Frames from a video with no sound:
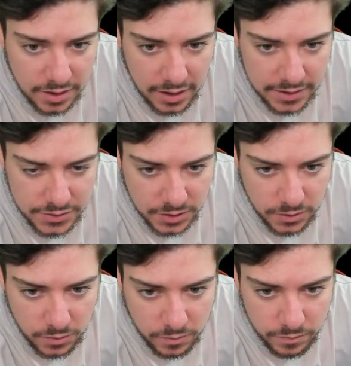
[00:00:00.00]
All right,
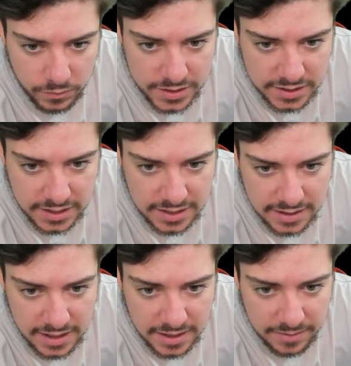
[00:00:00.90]
so we see
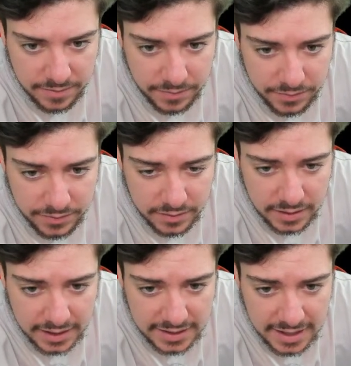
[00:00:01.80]
that,
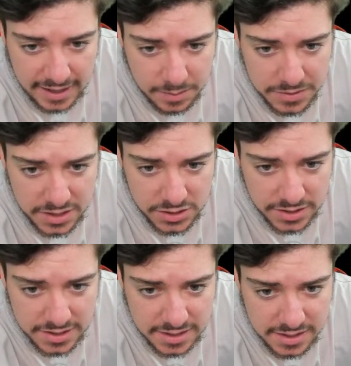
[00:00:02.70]
like, yeah, I could
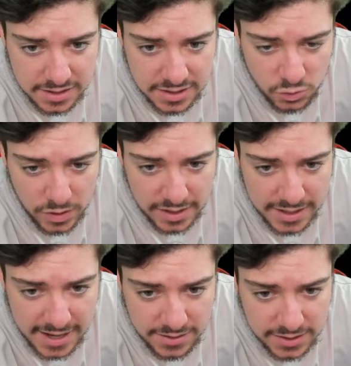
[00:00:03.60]
potentially see this weekly
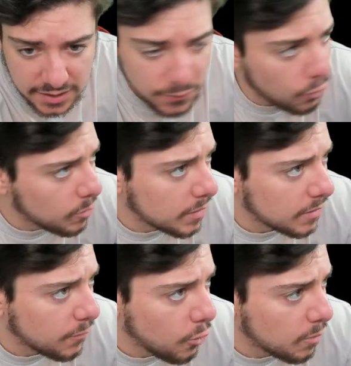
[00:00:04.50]
candlestick
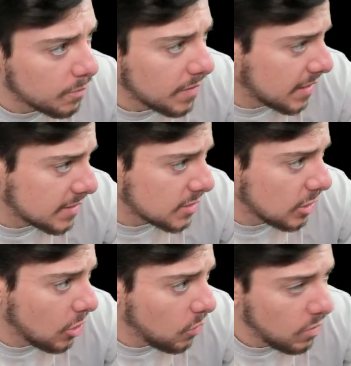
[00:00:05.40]
form like it's
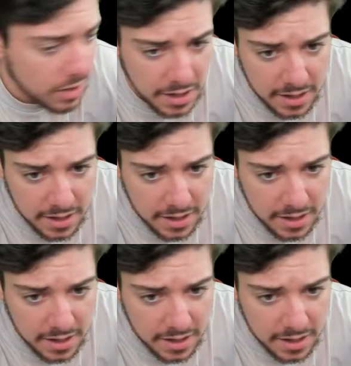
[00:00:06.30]
low,